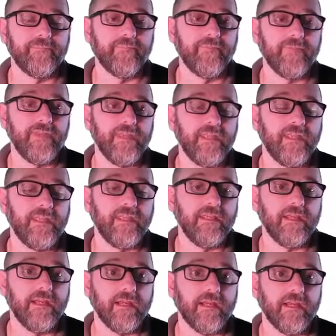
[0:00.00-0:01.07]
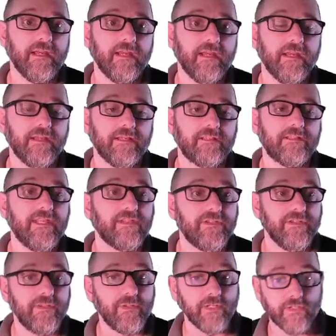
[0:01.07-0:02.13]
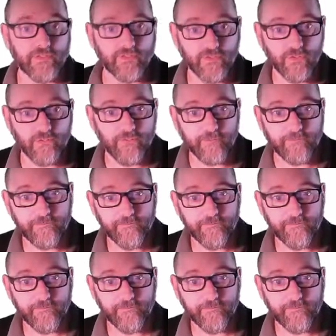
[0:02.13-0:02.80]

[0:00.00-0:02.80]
CSUNIX server.